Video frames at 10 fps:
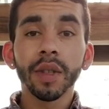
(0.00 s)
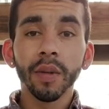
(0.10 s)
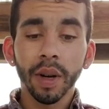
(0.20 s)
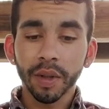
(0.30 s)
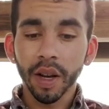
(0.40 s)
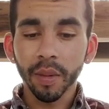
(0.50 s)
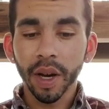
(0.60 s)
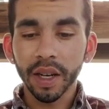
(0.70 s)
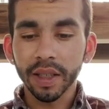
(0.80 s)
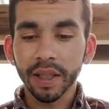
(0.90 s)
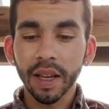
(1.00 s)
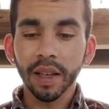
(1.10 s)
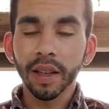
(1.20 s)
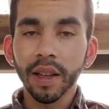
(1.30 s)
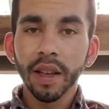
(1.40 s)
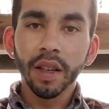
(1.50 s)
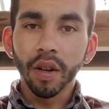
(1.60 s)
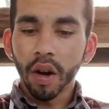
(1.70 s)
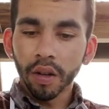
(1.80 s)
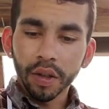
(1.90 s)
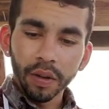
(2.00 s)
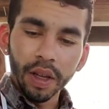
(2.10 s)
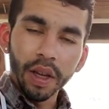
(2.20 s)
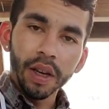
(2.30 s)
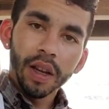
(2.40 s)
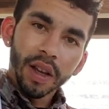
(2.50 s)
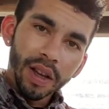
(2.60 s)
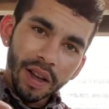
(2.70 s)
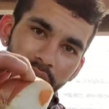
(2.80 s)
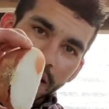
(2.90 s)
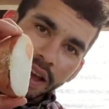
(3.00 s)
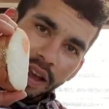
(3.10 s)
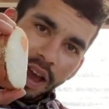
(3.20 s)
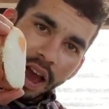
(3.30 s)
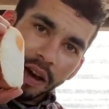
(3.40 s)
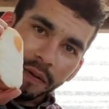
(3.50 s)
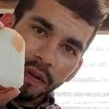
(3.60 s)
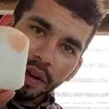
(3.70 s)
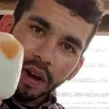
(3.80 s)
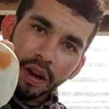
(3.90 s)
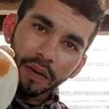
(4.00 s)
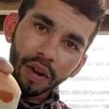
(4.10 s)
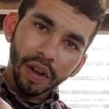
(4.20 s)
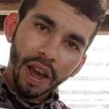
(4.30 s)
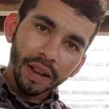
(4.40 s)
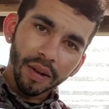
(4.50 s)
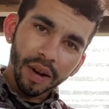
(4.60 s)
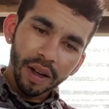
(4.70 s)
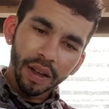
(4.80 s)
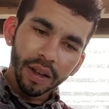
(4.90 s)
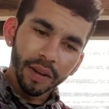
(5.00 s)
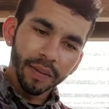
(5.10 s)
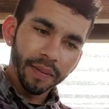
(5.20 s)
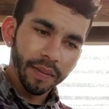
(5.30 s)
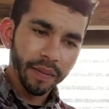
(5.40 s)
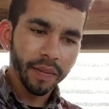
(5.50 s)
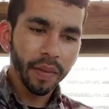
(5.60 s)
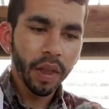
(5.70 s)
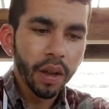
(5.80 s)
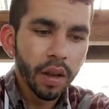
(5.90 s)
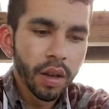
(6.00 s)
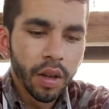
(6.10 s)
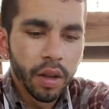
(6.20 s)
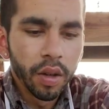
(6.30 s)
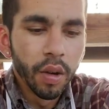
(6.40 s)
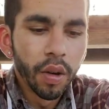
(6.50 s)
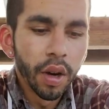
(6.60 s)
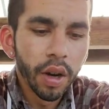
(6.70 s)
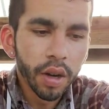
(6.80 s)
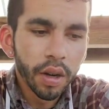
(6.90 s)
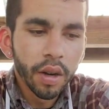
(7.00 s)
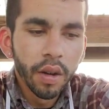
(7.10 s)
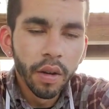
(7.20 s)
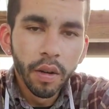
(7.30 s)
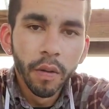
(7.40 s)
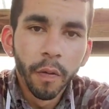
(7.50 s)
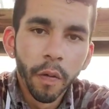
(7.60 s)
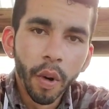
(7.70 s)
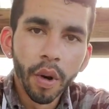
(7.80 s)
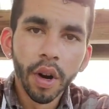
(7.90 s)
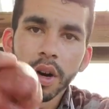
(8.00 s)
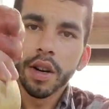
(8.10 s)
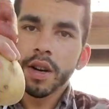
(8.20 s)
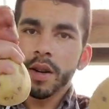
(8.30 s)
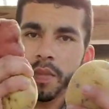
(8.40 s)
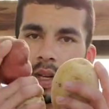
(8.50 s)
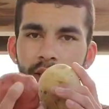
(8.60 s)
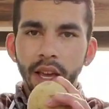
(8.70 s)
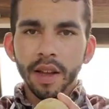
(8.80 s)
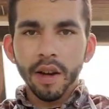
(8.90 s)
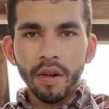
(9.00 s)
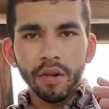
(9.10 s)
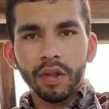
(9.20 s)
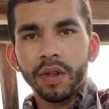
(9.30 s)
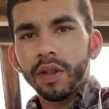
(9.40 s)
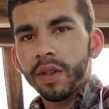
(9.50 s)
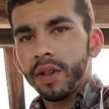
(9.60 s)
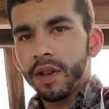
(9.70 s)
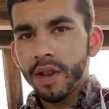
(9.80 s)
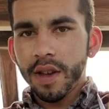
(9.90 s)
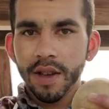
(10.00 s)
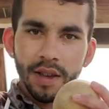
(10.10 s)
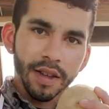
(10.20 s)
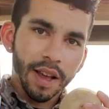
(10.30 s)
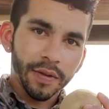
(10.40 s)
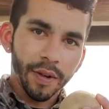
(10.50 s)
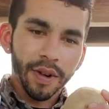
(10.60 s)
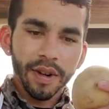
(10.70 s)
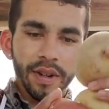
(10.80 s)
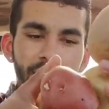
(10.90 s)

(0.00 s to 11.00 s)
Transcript: see what I'm talking about in a second. You'll also need half of your yellow onion, your 4 potatoes. That's 4.